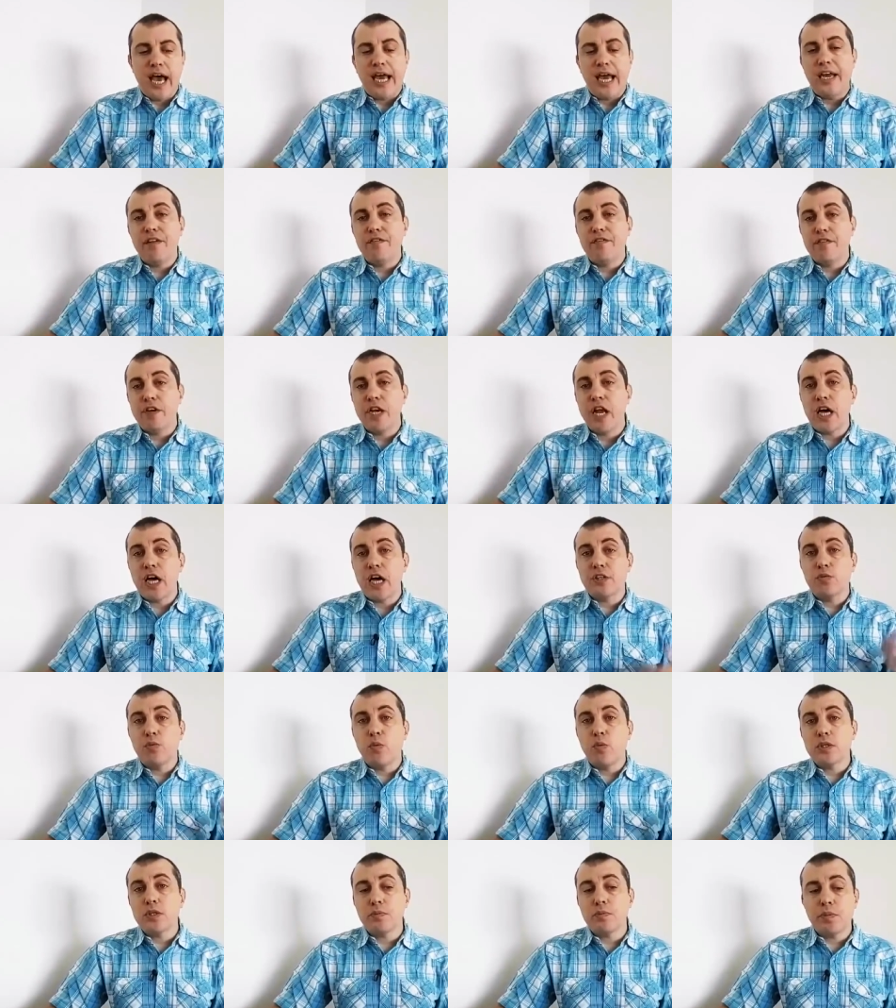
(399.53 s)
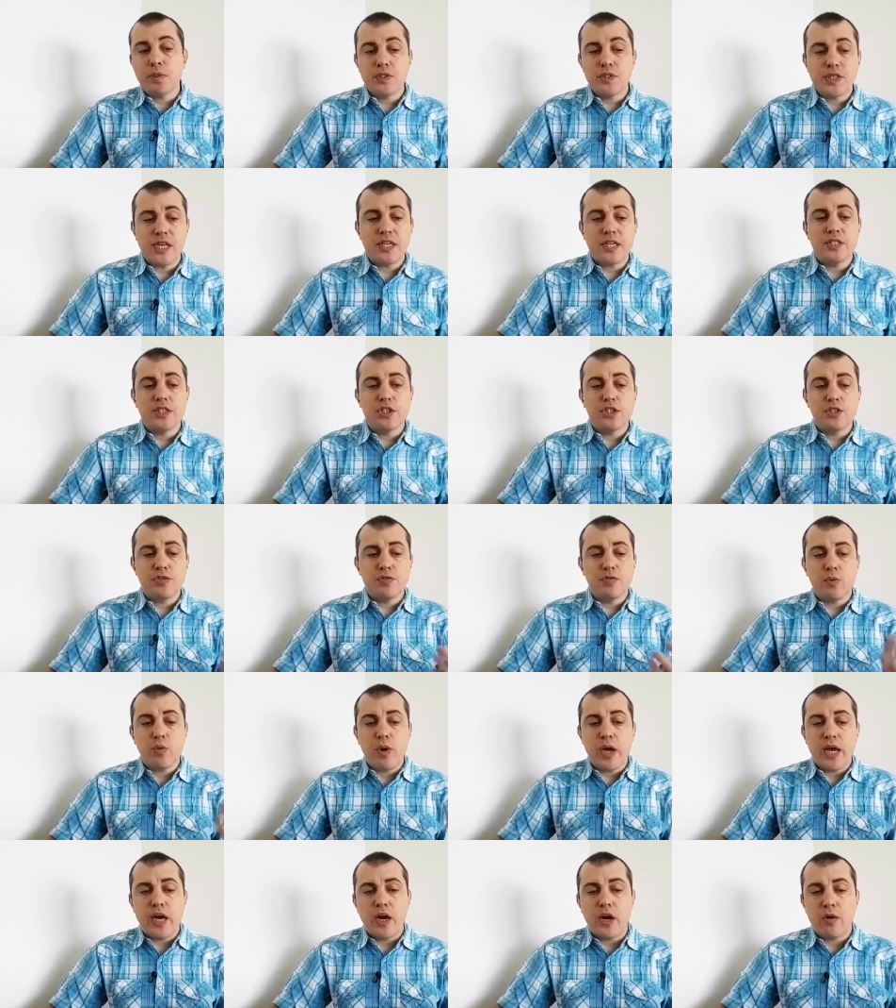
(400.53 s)
And if not, what percentage of the
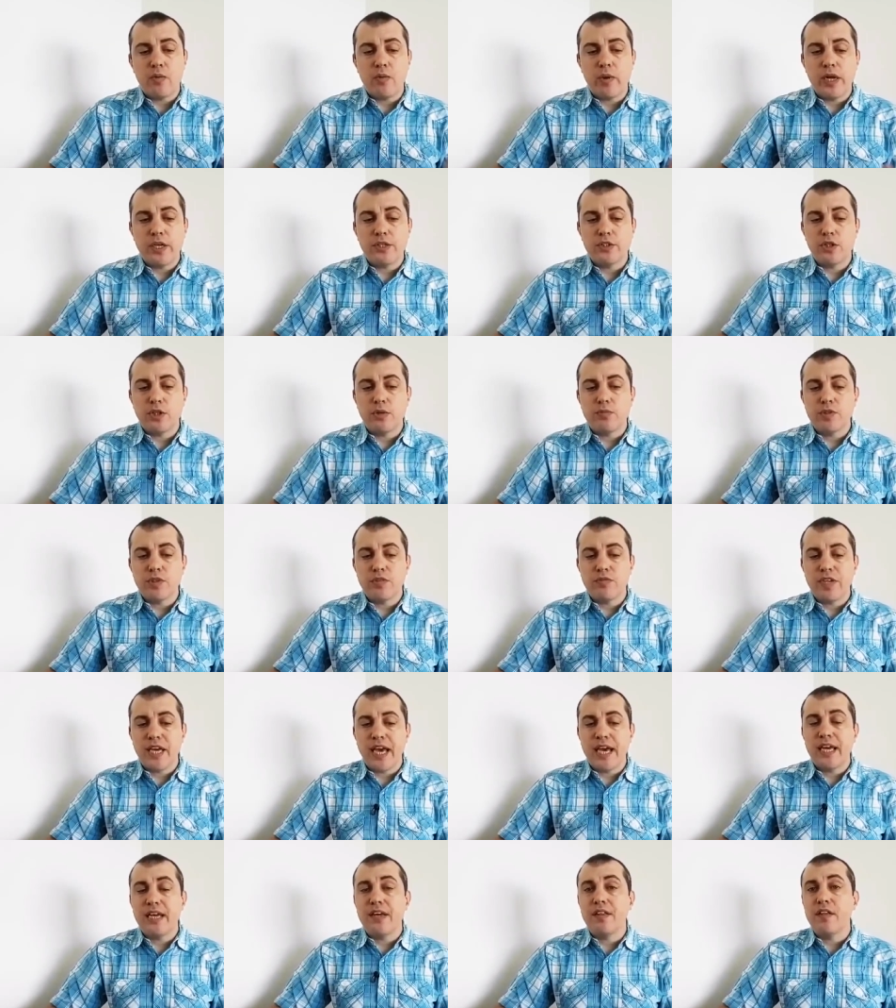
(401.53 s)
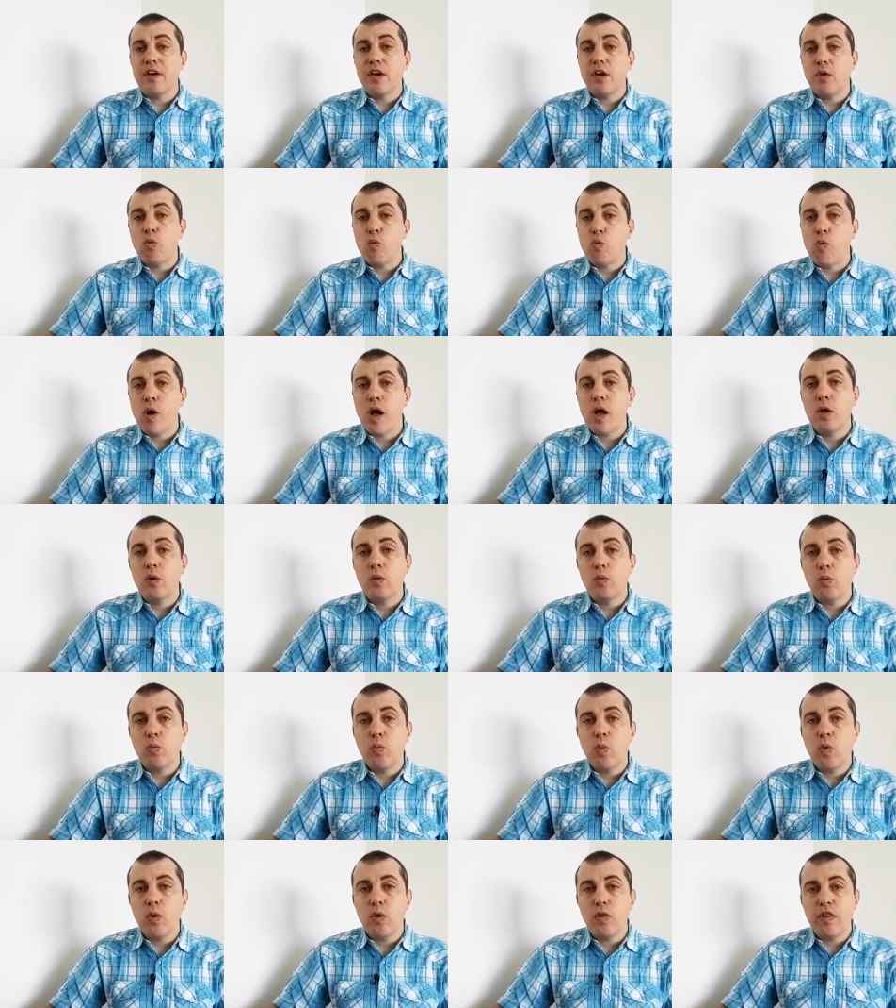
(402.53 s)
way are we in terms of getting there? And well,
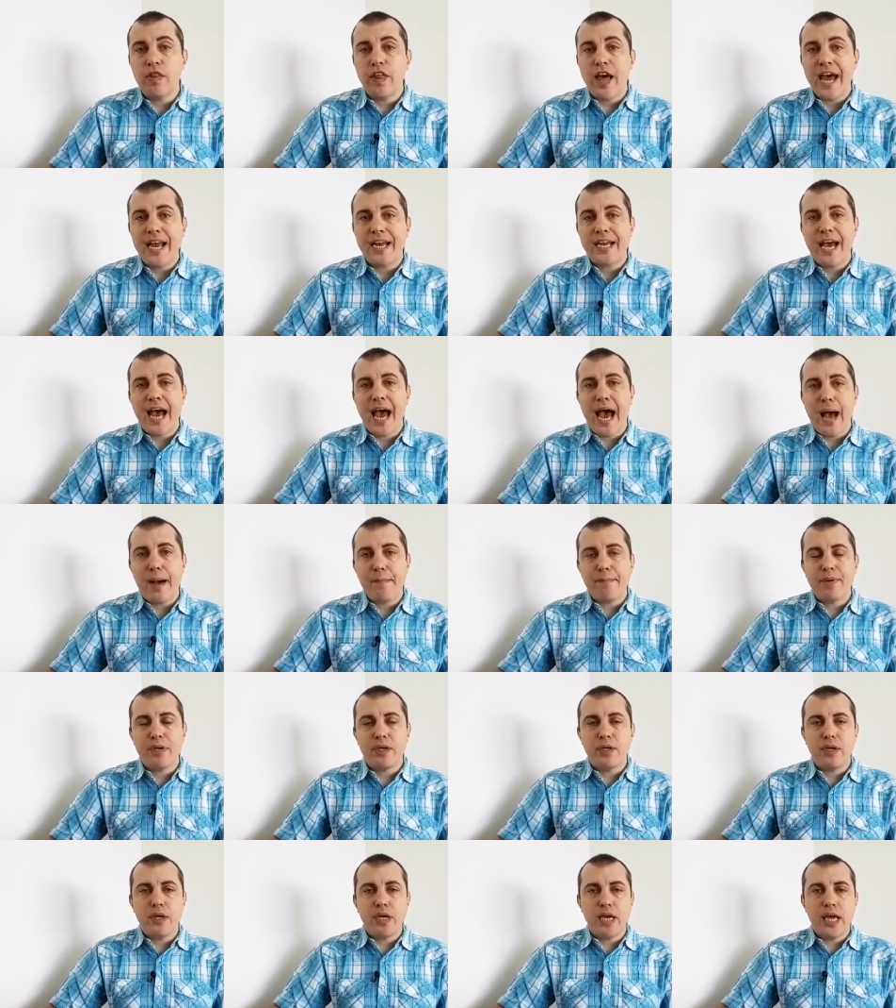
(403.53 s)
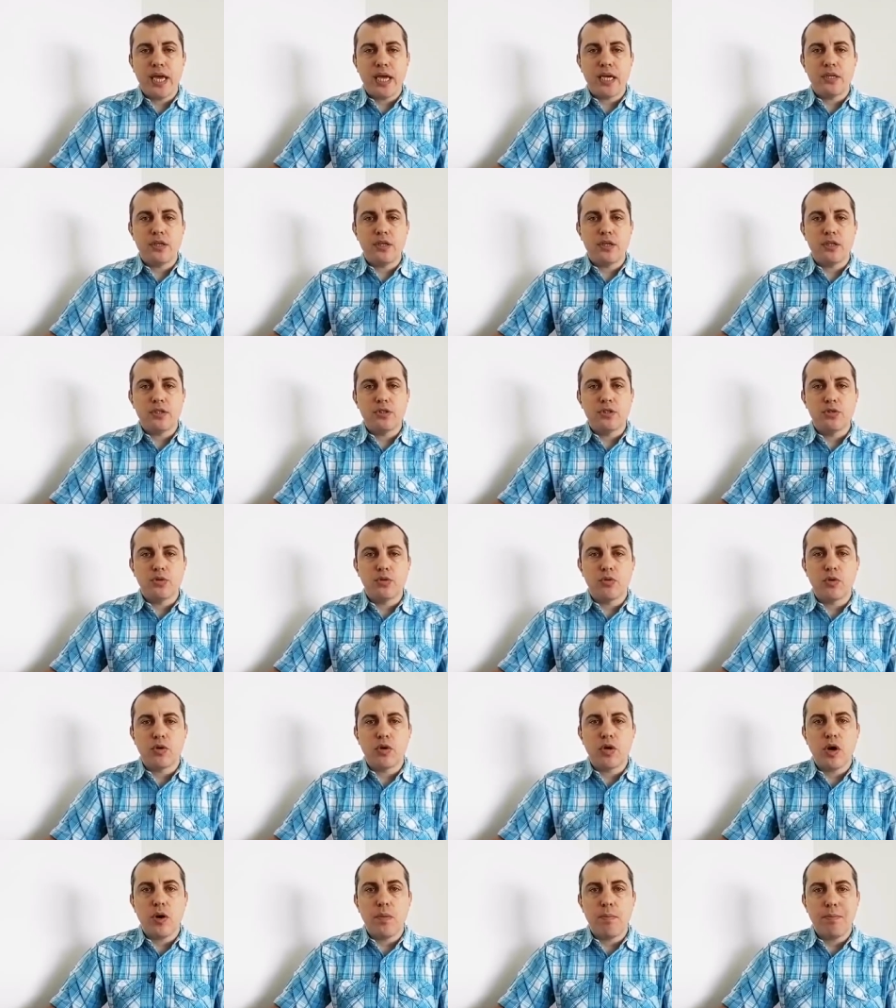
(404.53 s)
will that happen in
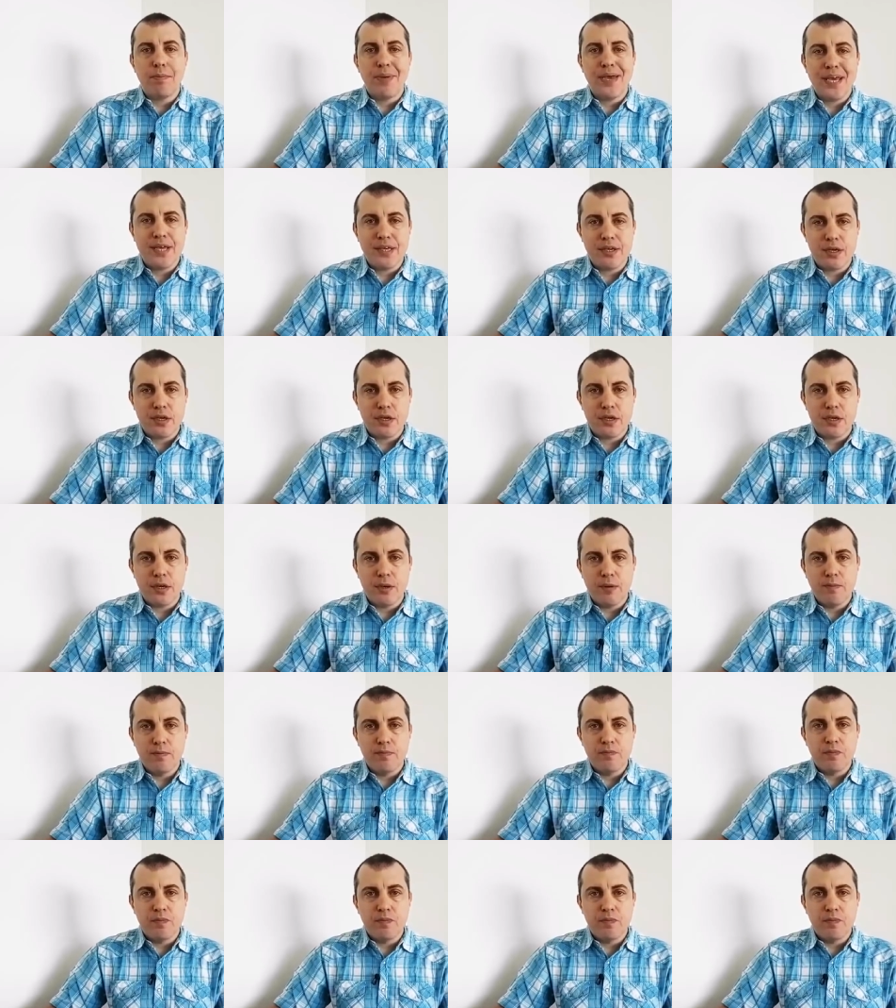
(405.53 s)
your opinion?